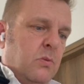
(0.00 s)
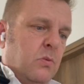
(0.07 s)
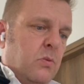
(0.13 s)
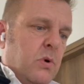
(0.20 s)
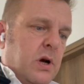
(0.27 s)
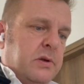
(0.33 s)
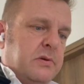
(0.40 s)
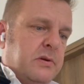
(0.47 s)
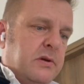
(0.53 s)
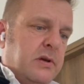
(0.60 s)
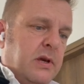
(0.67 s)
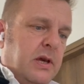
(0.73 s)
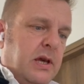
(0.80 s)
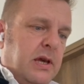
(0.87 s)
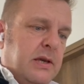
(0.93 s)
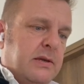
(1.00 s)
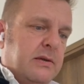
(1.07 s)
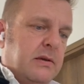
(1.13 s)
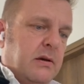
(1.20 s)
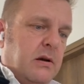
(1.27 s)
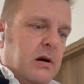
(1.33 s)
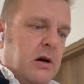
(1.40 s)
what
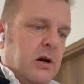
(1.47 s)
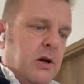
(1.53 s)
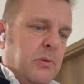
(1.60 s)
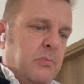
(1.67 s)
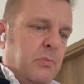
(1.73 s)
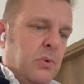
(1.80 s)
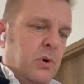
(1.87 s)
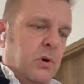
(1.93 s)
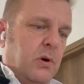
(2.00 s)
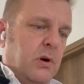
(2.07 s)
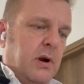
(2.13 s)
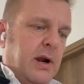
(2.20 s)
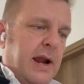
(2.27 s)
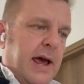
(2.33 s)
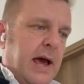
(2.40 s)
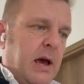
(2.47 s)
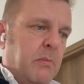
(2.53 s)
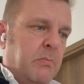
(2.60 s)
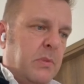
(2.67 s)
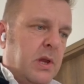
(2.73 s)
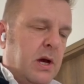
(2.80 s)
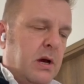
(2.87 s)
is
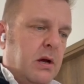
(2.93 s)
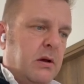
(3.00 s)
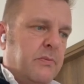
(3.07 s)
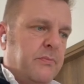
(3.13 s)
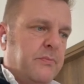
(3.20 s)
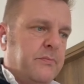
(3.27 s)
hyperlambda?